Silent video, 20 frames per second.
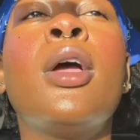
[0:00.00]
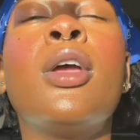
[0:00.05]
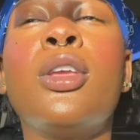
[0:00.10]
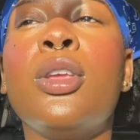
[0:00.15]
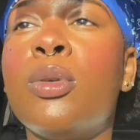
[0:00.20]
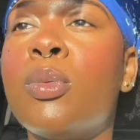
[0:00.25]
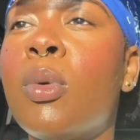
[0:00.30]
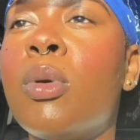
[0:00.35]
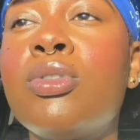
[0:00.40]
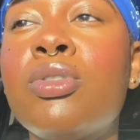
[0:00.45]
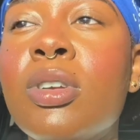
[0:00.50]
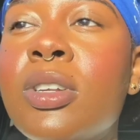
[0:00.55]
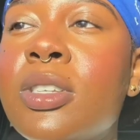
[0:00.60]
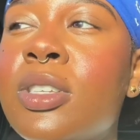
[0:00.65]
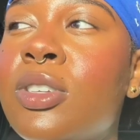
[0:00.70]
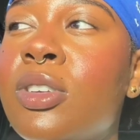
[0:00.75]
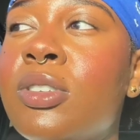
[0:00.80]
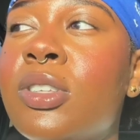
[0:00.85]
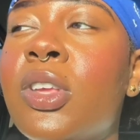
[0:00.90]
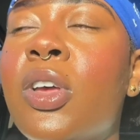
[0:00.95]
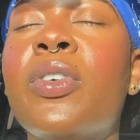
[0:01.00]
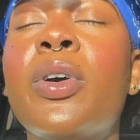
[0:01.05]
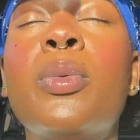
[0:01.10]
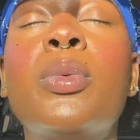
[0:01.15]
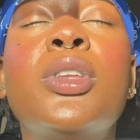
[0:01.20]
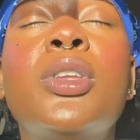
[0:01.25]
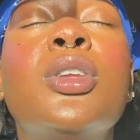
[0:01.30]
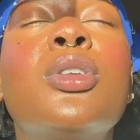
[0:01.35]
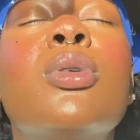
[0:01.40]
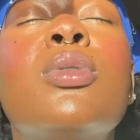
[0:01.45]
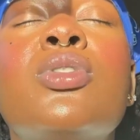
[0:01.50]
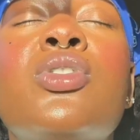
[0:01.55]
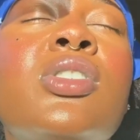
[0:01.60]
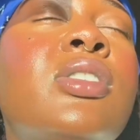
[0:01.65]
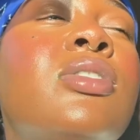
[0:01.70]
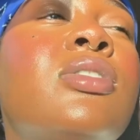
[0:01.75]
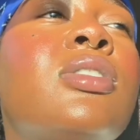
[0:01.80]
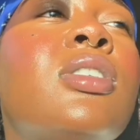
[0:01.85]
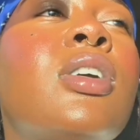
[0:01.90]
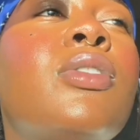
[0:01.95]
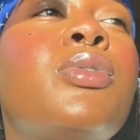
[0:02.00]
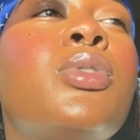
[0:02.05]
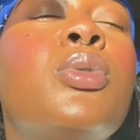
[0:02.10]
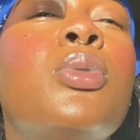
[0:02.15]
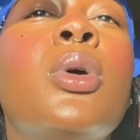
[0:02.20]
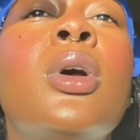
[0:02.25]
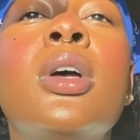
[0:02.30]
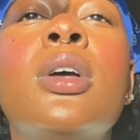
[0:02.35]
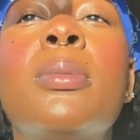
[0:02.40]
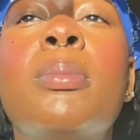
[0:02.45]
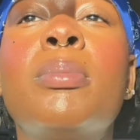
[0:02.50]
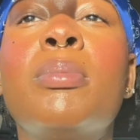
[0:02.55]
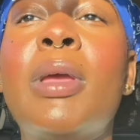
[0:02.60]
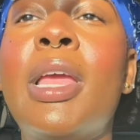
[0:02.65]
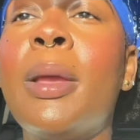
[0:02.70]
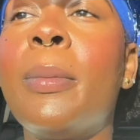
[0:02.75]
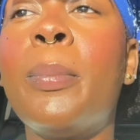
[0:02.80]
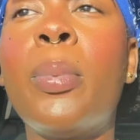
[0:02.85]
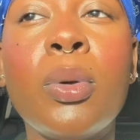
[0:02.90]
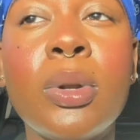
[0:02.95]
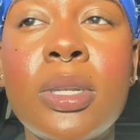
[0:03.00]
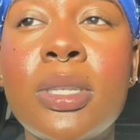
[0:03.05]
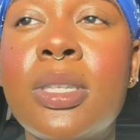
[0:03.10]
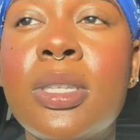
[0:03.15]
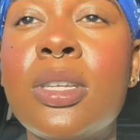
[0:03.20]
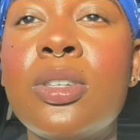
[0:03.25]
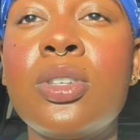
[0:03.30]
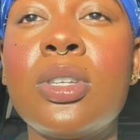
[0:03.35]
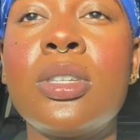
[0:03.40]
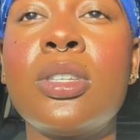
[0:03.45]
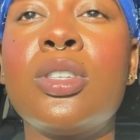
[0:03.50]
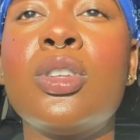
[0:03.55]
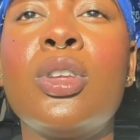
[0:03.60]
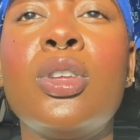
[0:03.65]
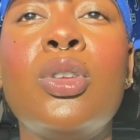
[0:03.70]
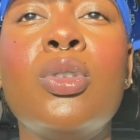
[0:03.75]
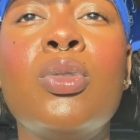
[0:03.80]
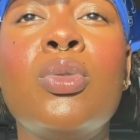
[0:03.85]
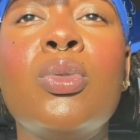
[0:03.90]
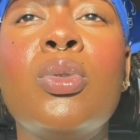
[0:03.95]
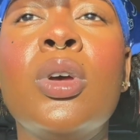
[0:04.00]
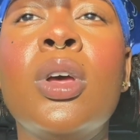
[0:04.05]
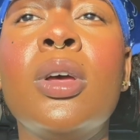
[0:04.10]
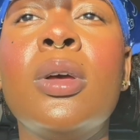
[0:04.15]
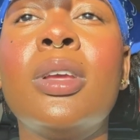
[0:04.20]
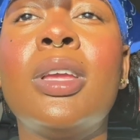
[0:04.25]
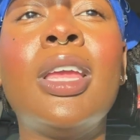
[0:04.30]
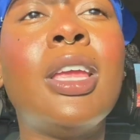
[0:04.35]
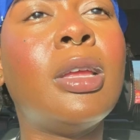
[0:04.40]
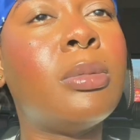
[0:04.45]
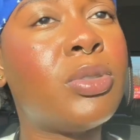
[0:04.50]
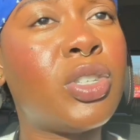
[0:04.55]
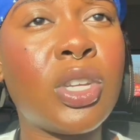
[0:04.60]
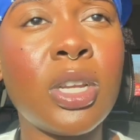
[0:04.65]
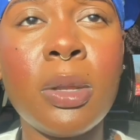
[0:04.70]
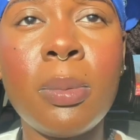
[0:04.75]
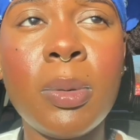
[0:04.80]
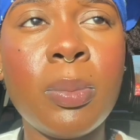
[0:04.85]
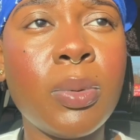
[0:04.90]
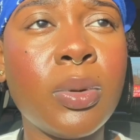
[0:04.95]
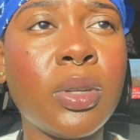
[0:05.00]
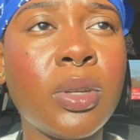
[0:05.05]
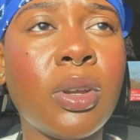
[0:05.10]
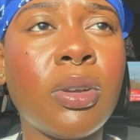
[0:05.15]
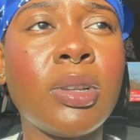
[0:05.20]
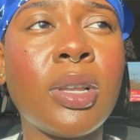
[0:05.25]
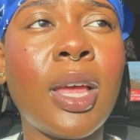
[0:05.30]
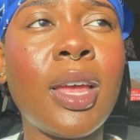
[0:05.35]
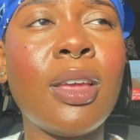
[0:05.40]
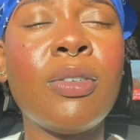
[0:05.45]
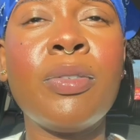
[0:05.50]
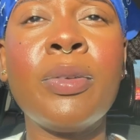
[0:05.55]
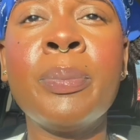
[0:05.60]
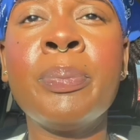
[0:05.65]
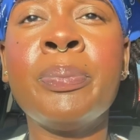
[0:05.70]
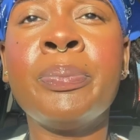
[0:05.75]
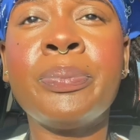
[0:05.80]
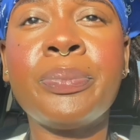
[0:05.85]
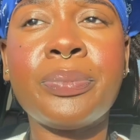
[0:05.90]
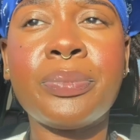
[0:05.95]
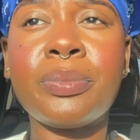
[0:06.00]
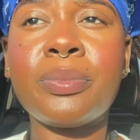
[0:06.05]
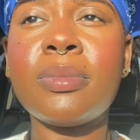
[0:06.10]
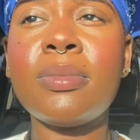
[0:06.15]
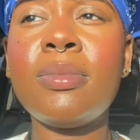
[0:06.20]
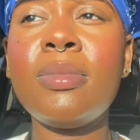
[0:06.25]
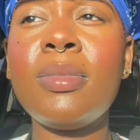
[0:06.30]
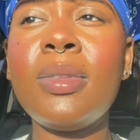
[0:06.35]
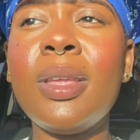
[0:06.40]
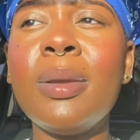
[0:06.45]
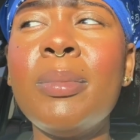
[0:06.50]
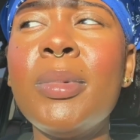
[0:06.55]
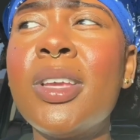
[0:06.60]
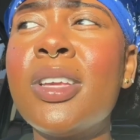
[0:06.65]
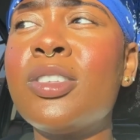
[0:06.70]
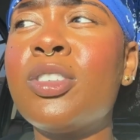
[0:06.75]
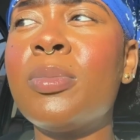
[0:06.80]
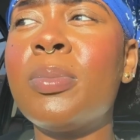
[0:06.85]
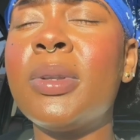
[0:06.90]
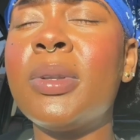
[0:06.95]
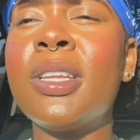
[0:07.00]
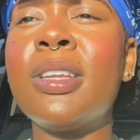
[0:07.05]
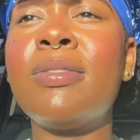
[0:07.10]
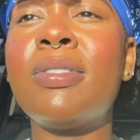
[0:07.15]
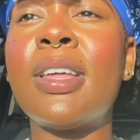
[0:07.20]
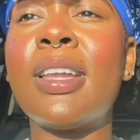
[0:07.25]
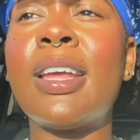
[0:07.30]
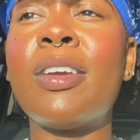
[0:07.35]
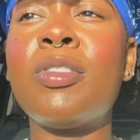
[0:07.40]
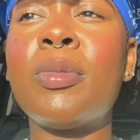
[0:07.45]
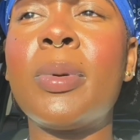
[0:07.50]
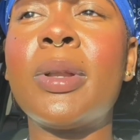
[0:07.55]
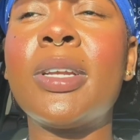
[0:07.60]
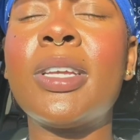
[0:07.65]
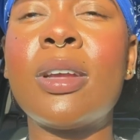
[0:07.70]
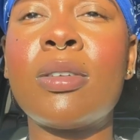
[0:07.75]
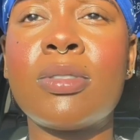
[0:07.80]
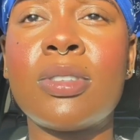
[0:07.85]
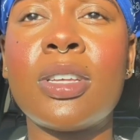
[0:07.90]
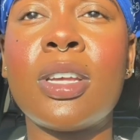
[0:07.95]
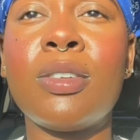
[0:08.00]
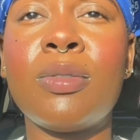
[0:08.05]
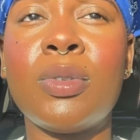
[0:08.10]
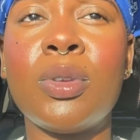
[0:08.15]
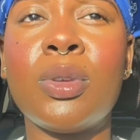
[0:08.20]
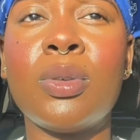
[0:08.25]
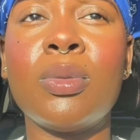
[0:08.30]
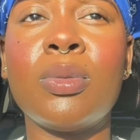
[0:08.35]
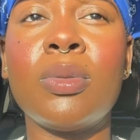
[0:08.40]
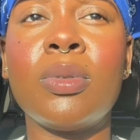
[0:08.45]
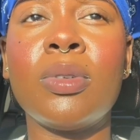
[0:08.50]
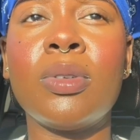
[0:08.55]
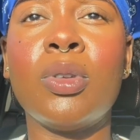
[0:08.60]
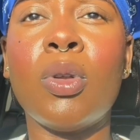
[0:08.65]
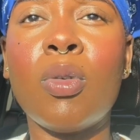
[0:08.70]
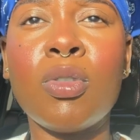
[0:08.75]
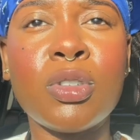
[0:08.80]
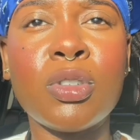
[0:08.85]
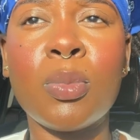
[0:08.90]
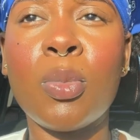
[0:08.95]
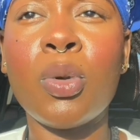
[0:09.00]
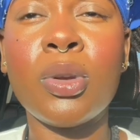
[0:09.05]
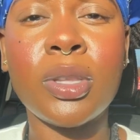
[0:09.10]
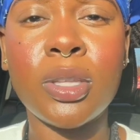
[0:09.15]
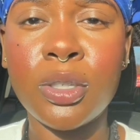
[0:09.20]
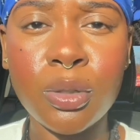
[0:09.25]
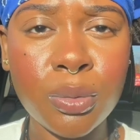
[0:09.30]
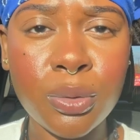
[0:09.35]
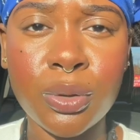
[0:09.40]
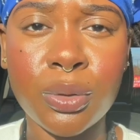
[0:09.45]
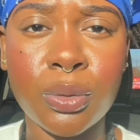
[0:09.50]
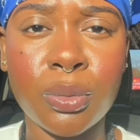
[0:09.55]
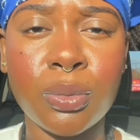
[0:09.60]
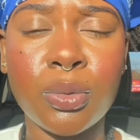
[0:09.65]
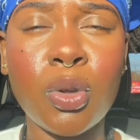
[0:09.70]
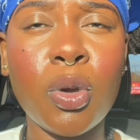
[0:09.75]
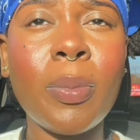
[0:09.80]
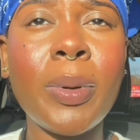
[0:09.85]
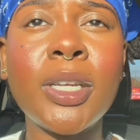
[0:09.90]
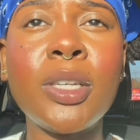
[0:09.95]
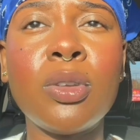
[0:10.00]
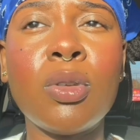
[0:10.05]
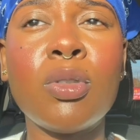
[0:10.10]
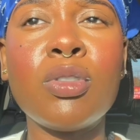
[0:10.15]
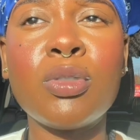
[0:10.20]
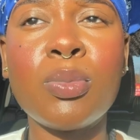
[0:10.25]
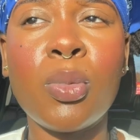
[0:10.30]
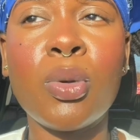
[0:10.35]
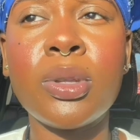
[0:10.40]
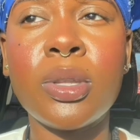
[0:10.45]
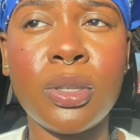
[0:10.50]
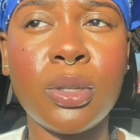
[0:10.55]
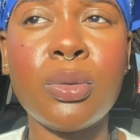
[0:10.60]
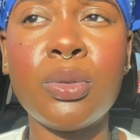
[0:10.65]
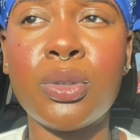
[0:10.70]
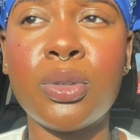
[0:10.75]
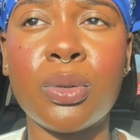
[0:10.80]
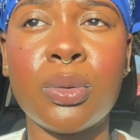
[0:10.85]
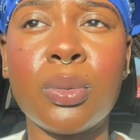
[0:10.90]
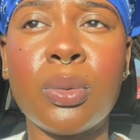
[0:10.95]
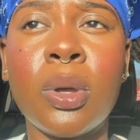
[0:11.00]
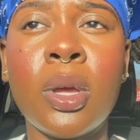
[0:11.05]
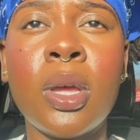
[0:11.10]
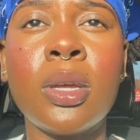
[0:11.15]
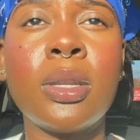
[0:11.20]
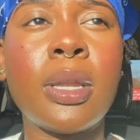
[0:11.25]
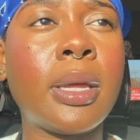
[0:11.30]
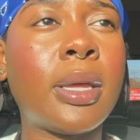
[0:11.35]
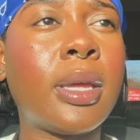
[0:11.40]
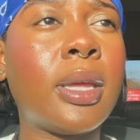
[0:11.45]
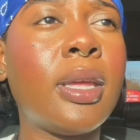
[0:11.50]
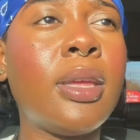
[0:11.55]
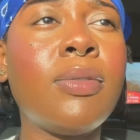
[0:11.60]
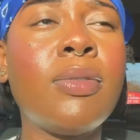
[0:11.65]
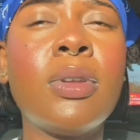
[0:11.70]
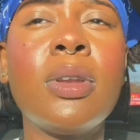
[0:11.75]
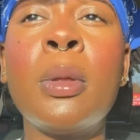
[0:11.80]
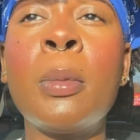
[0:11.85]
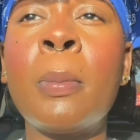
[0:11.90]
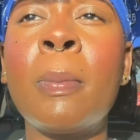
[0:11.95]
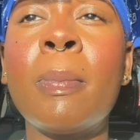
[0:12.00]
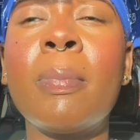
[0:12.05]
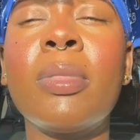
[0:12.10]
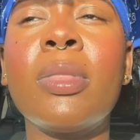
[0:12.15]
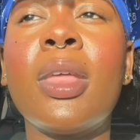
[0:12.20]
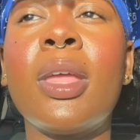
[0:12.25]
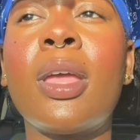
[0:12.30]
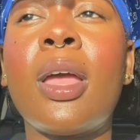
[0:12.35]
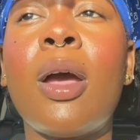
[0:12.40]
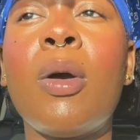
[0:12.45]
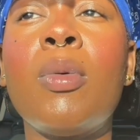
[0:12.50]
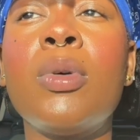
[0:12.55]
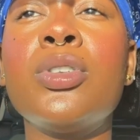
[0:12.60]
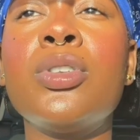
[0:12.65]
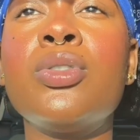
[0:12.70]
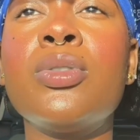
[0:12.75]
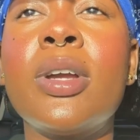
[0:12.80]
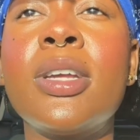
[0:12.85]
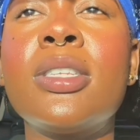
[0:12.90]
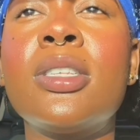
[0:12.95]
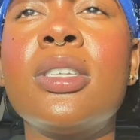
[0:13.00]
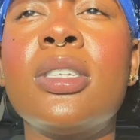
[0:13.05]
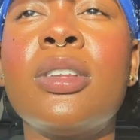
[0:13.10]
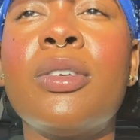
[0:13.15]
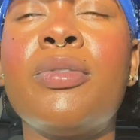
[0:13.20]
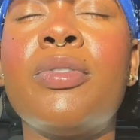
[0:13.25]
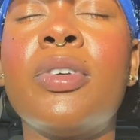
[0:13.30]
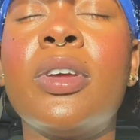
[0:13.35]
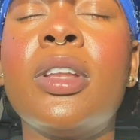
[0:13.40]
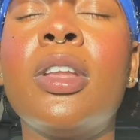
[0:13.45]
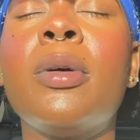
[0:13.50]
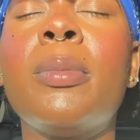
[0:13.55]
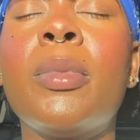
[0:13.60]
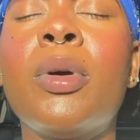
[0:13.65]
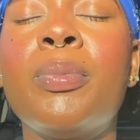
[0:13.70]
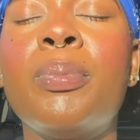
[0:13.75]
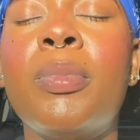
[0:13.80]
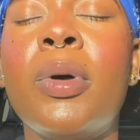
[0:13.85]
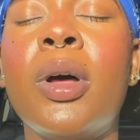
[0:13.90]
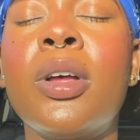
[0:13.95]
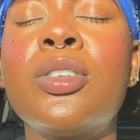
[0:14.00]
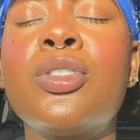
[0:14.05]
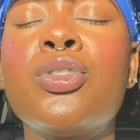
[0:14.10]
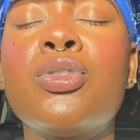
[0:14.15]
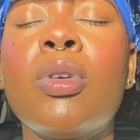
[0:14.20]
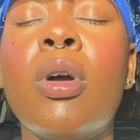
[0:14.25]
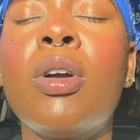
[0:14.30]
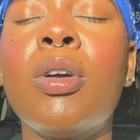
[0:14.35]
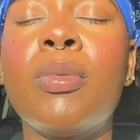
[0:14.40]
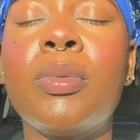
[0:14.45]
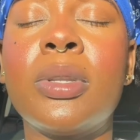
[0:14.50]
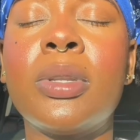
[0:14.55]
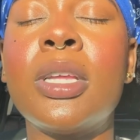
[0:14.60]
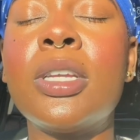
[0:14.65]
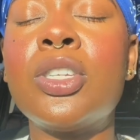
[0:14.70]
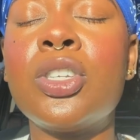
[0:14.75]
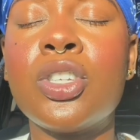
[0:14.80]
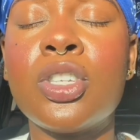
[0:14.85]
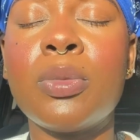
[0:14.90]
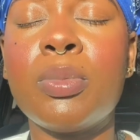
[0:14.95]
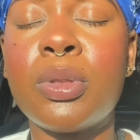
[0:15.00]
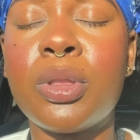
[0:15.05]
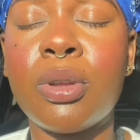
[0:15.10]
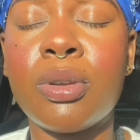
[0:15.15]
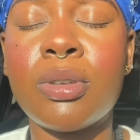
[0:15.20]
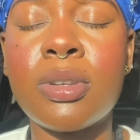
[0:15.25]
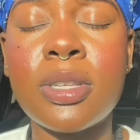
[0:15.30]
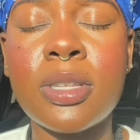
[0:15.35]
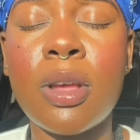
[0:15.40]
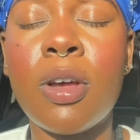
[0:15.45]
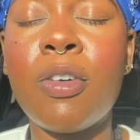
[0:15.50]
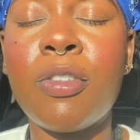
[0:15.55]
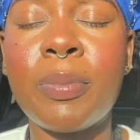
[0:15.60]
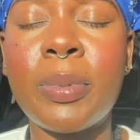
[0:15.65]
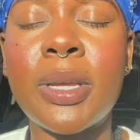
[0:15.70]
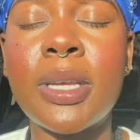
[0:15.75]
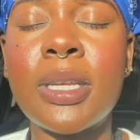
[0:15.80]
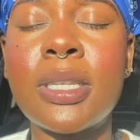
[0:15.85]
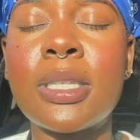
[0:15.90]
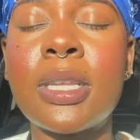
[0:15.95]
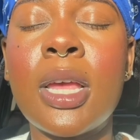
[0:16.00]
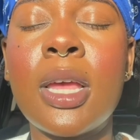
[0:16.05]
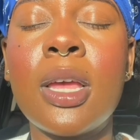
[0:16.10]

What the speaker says: You won't trust yourself. And when you don't trust yourself, you make poor decisions. You keep shitty people in your life because you believe that everybody outside of you knows more than you do. Nobody knows more than you do. Like, I want you guys to develop a stronger relationship with yourself, because